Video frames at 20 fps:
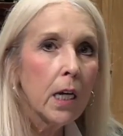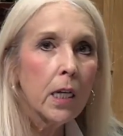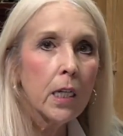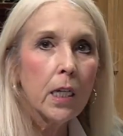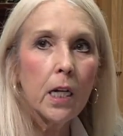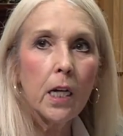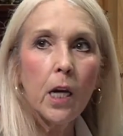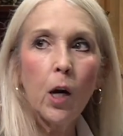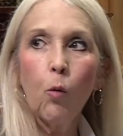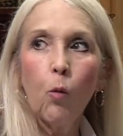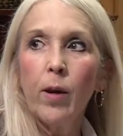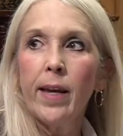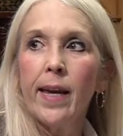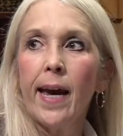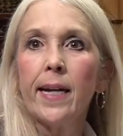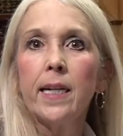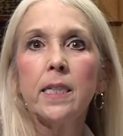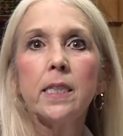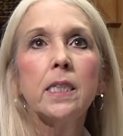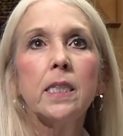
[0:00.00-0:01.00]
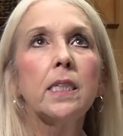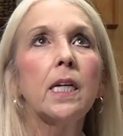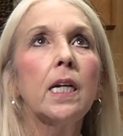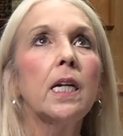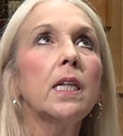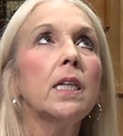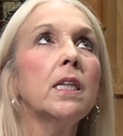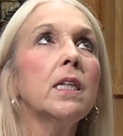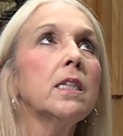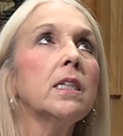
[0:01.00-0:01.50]
you know, we got to sit
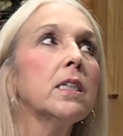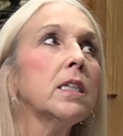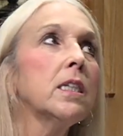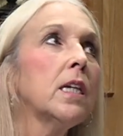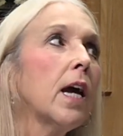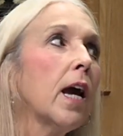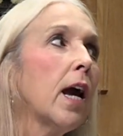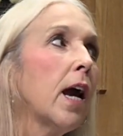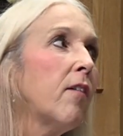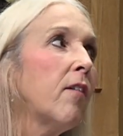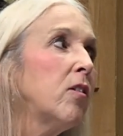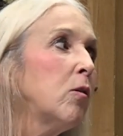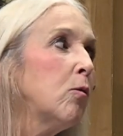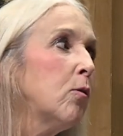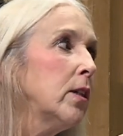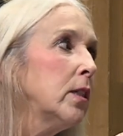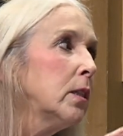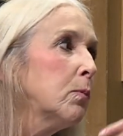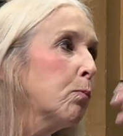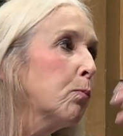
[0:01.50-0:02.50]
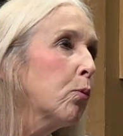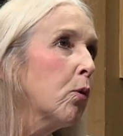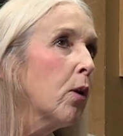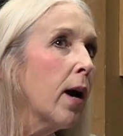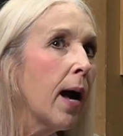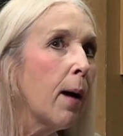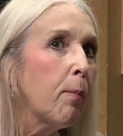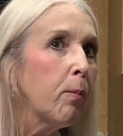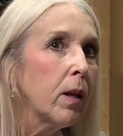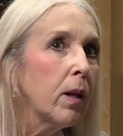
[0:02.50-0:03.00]
and listen to everyone's
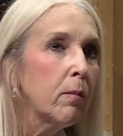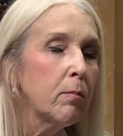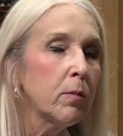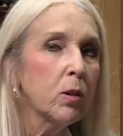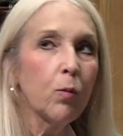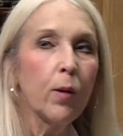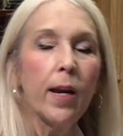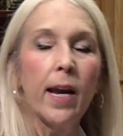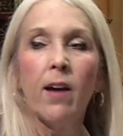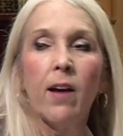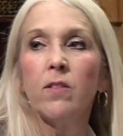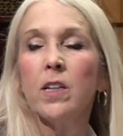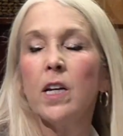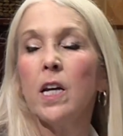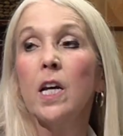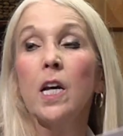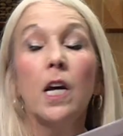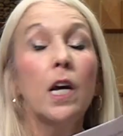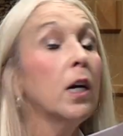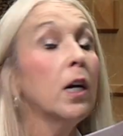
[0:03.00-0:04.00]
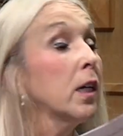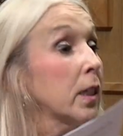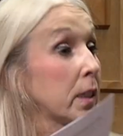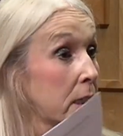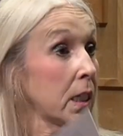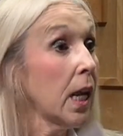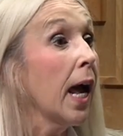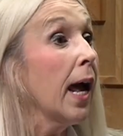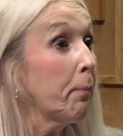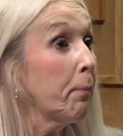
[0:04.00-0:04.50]
problems. We have to,
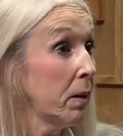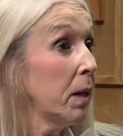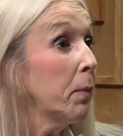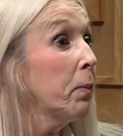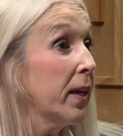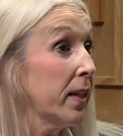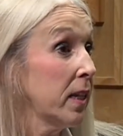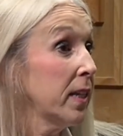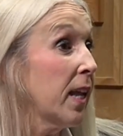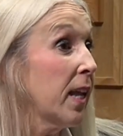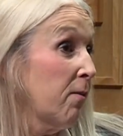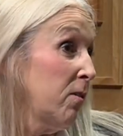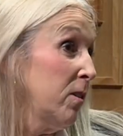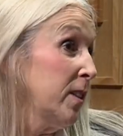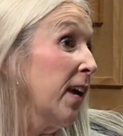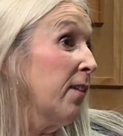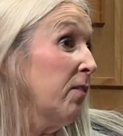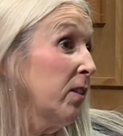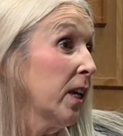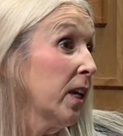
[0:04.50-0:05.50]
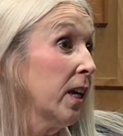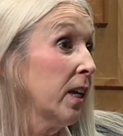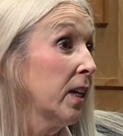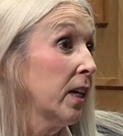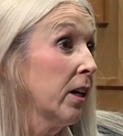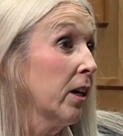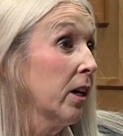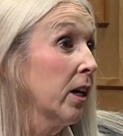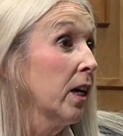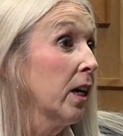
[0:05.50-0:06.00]
I'm going to play the devil's advocate
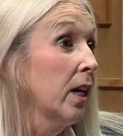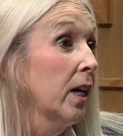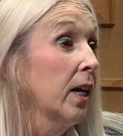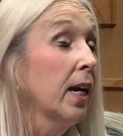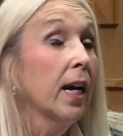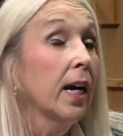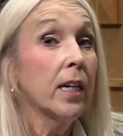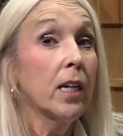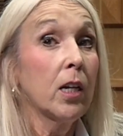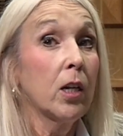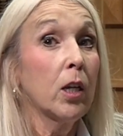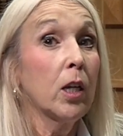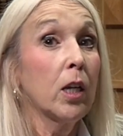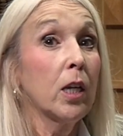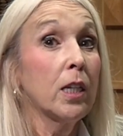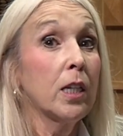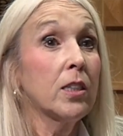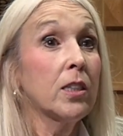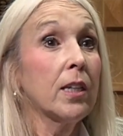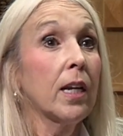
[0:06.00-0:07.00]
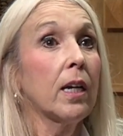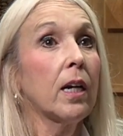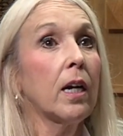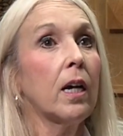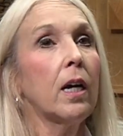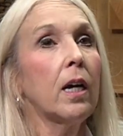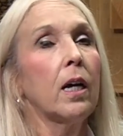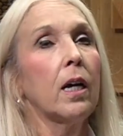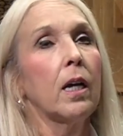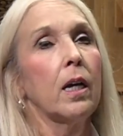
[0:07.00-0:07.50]
here. You know, it's like,
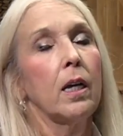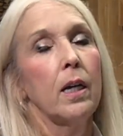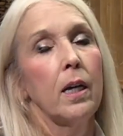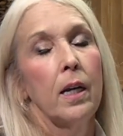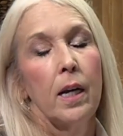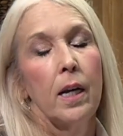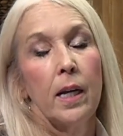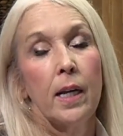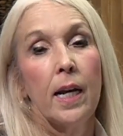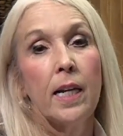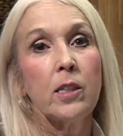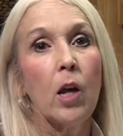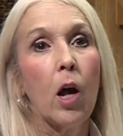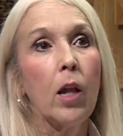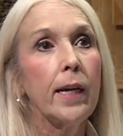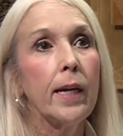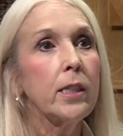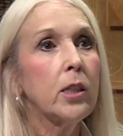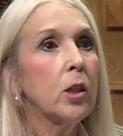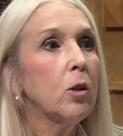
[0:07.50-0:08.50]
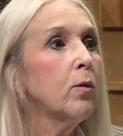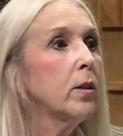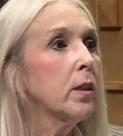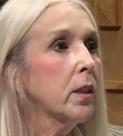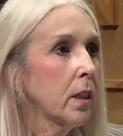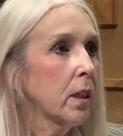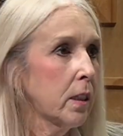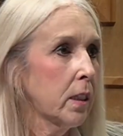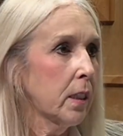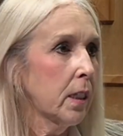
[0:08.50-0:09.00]
ugh, that's all I do is
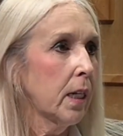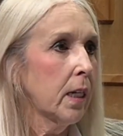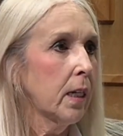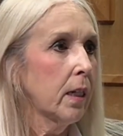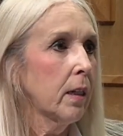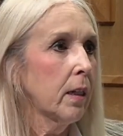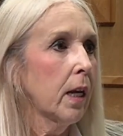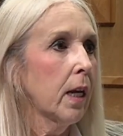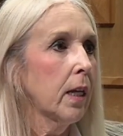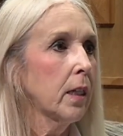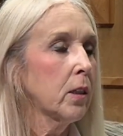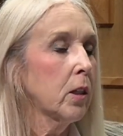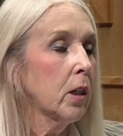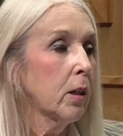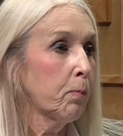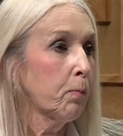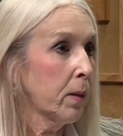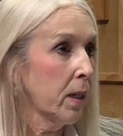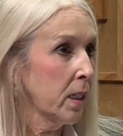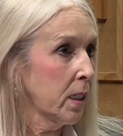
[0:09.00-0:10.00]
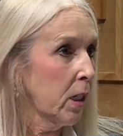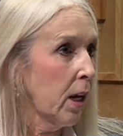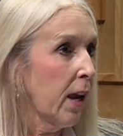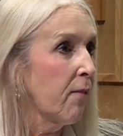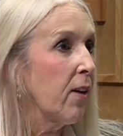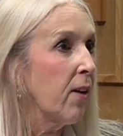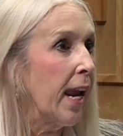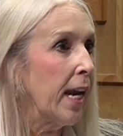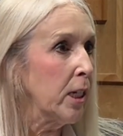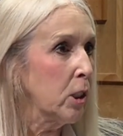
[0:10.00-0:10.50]
listen because you have
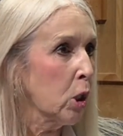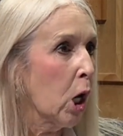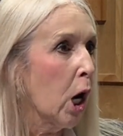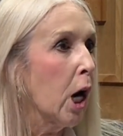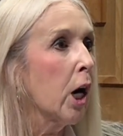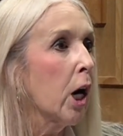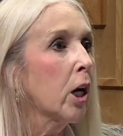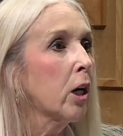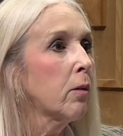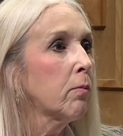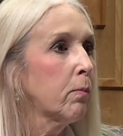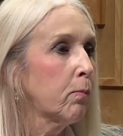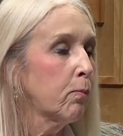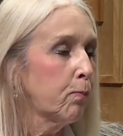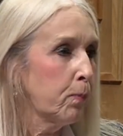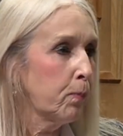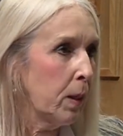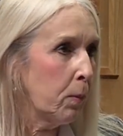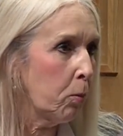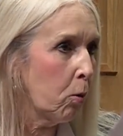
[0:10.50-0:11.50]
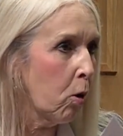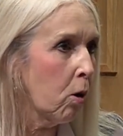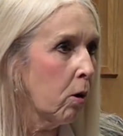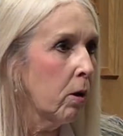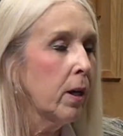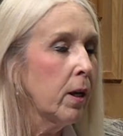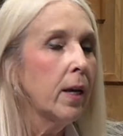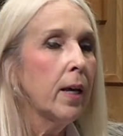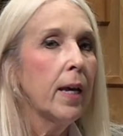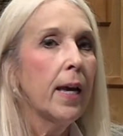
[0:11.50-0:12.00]
HR people
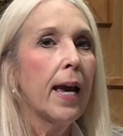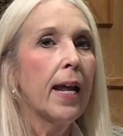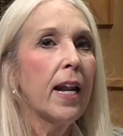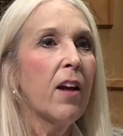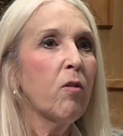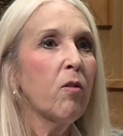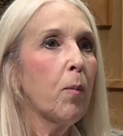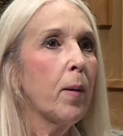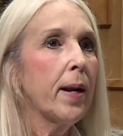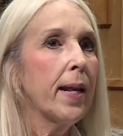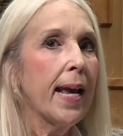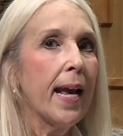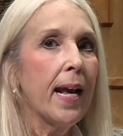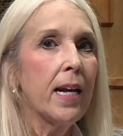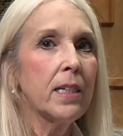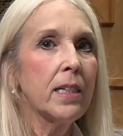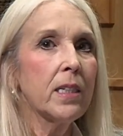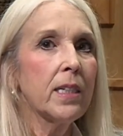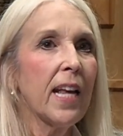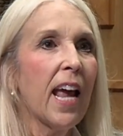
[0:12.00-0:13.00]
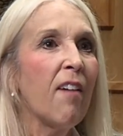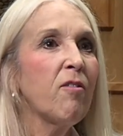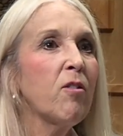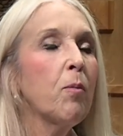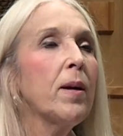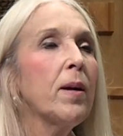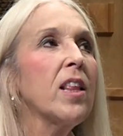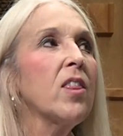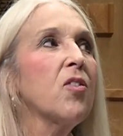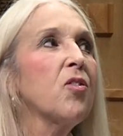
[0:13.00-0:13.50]
and everybody has,
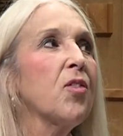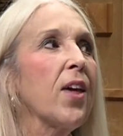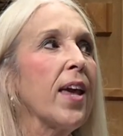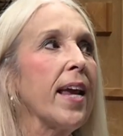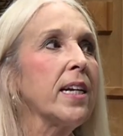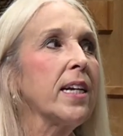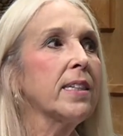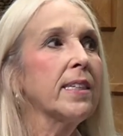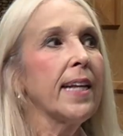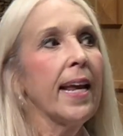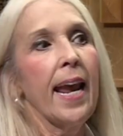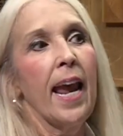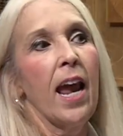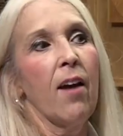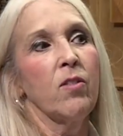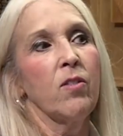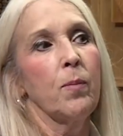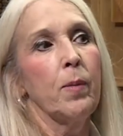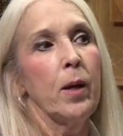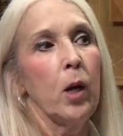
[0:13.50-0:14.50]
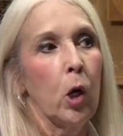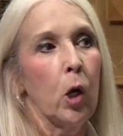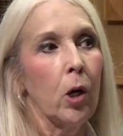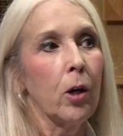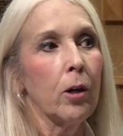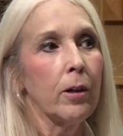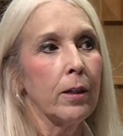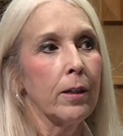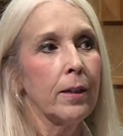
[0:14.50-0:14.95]
everybody thinks they have to be heard